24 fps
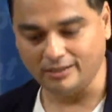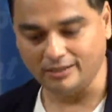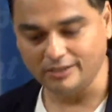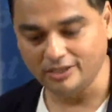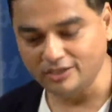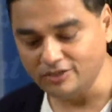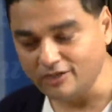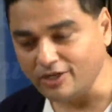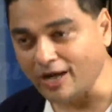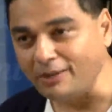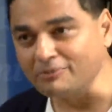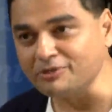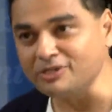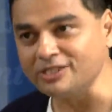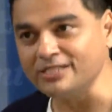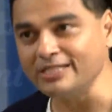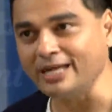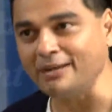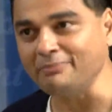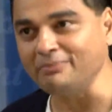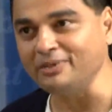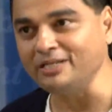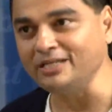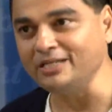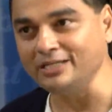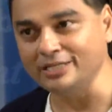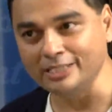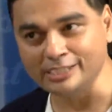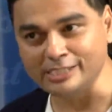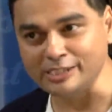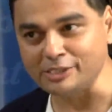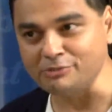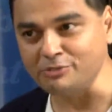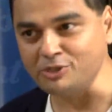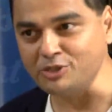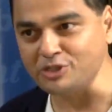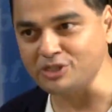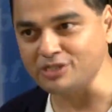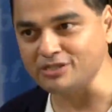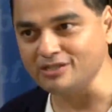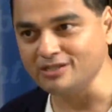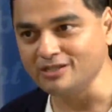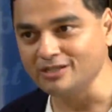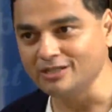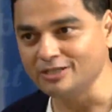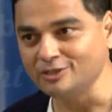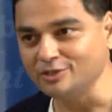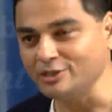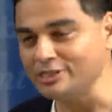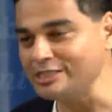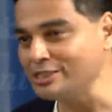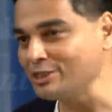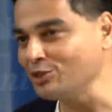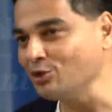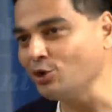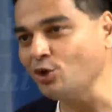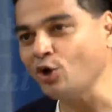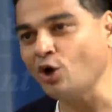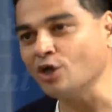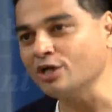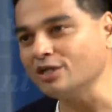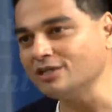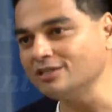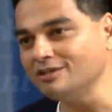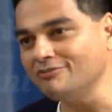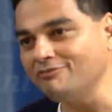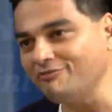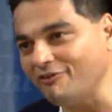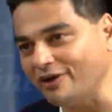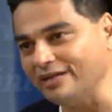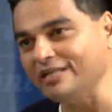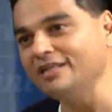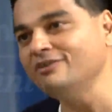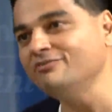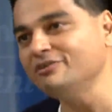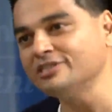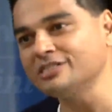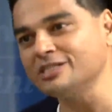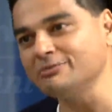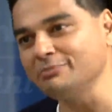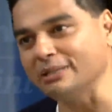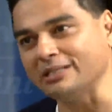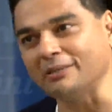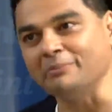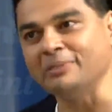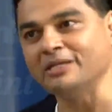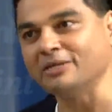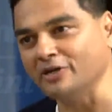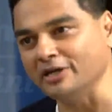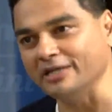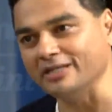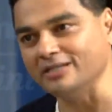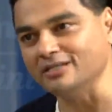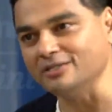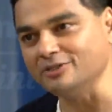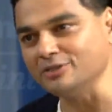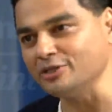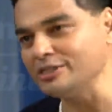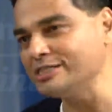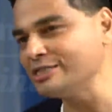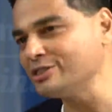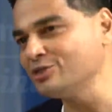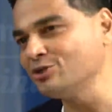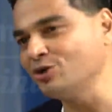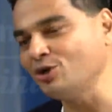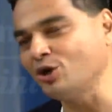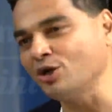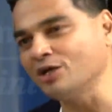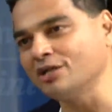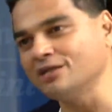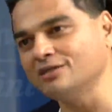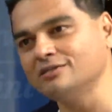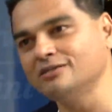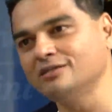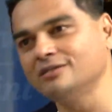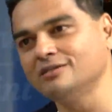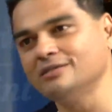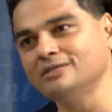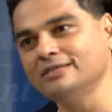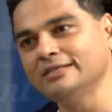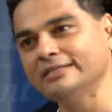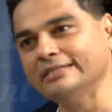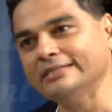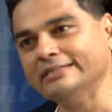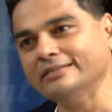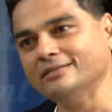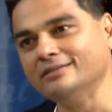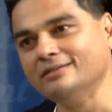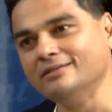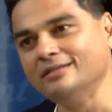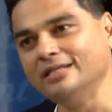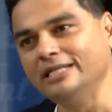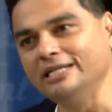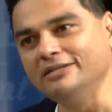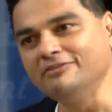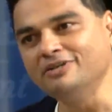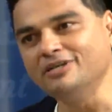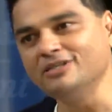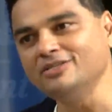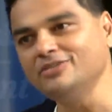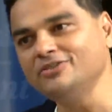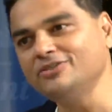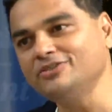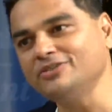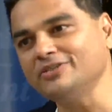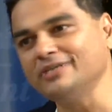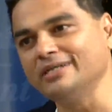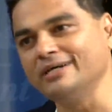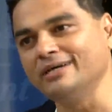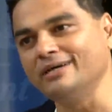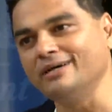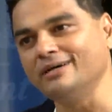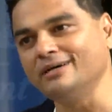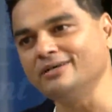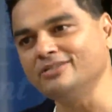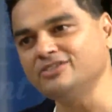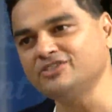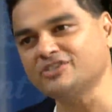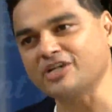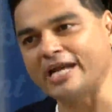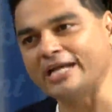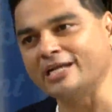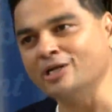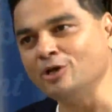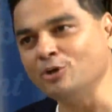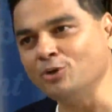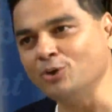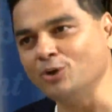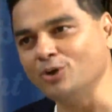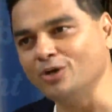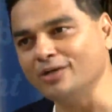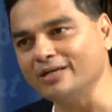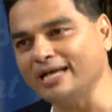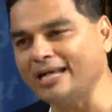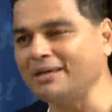Disruption is happening in distribution, so it's no longer the funnel which is becoming critical. So it's no longer the Levers stranglehold.